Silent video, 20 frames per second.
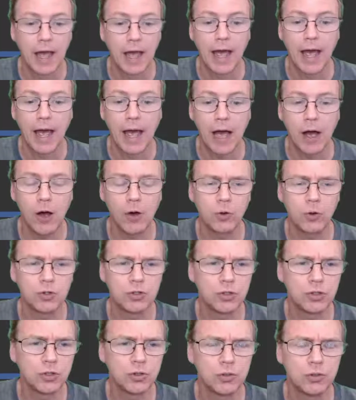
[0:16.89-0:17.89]
how
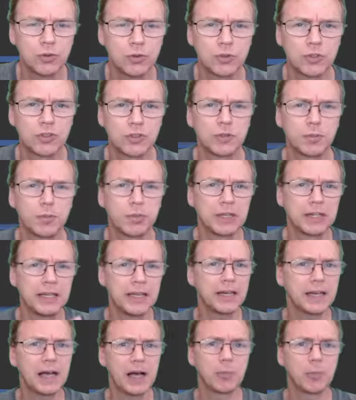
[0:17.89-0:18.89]
to
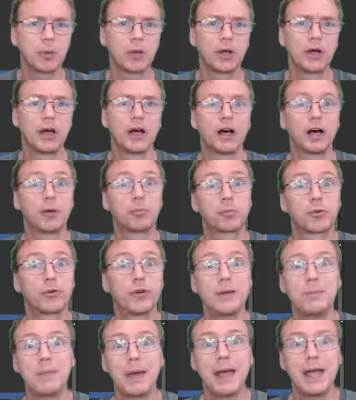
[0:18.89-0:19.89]
split up a
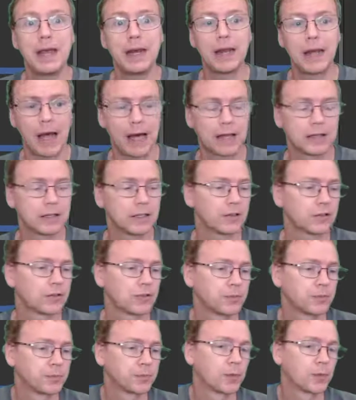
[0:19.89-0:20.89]
pre-made
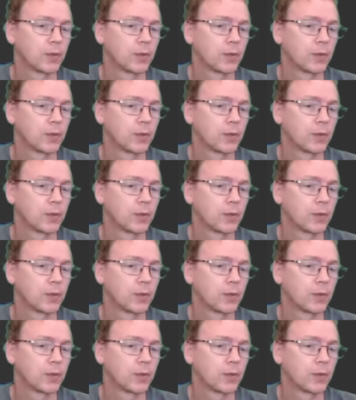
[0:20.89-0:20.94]
atlas.